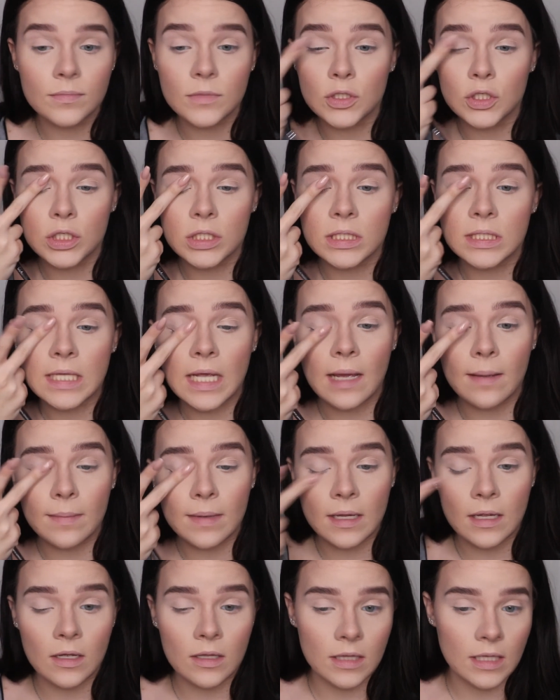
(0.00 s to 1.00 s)
Just
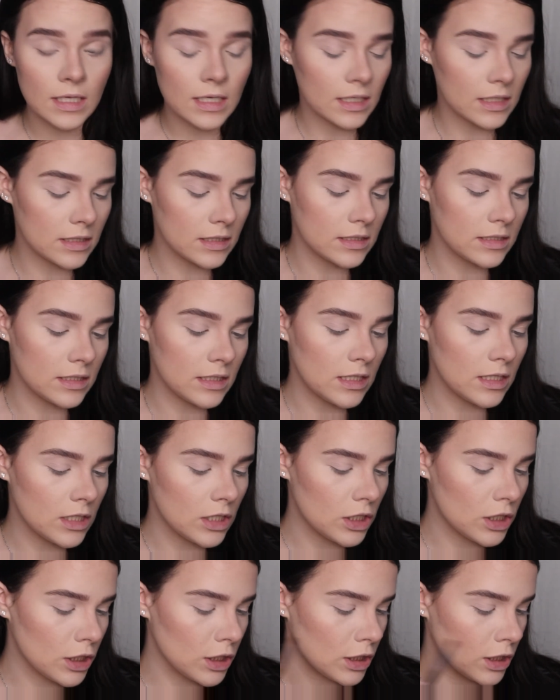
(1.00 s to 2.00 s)
tapping out that
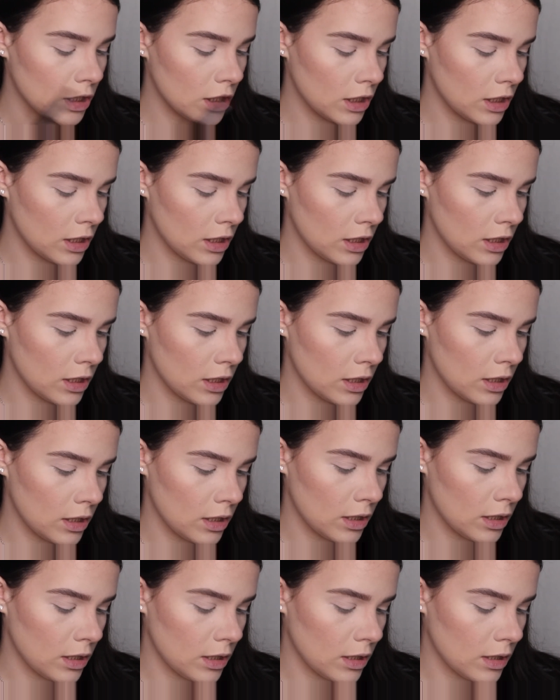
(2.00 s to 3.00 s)
concealer.
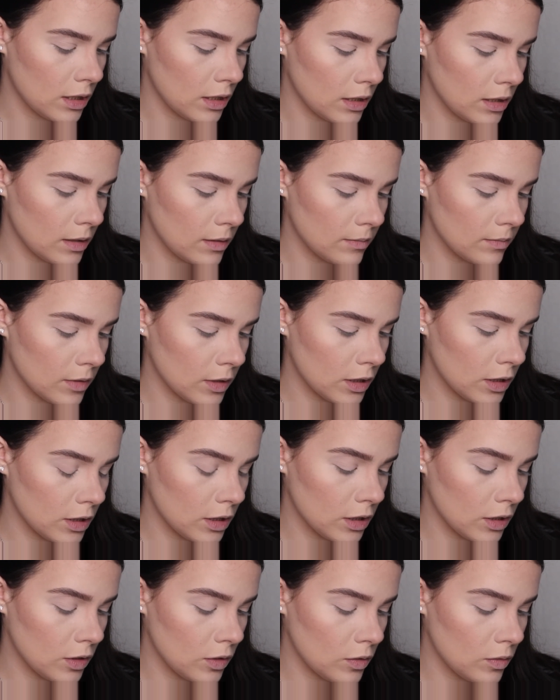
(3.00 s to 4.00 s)
I'm
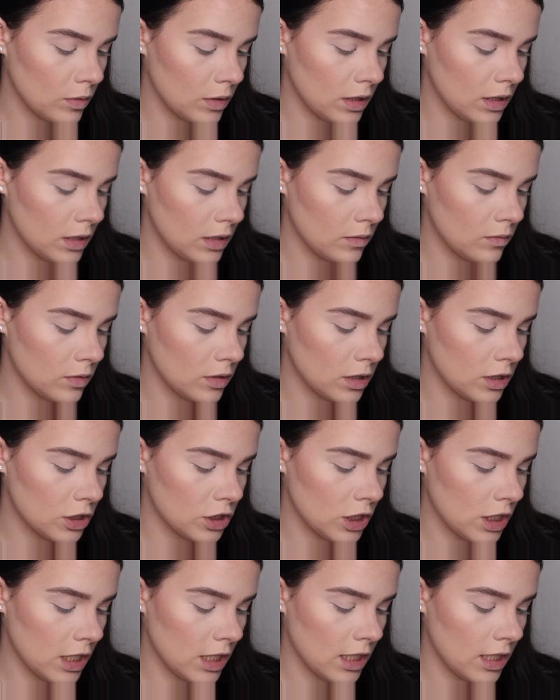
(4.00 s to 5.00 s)
going to go in with the
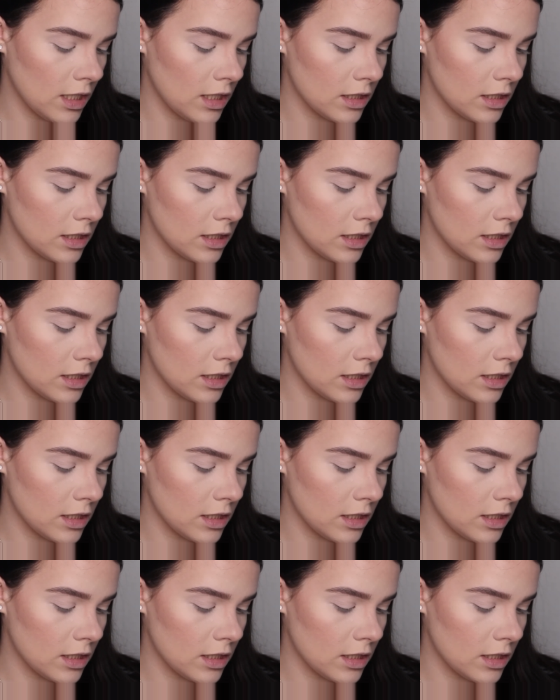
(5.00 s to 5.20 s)
shade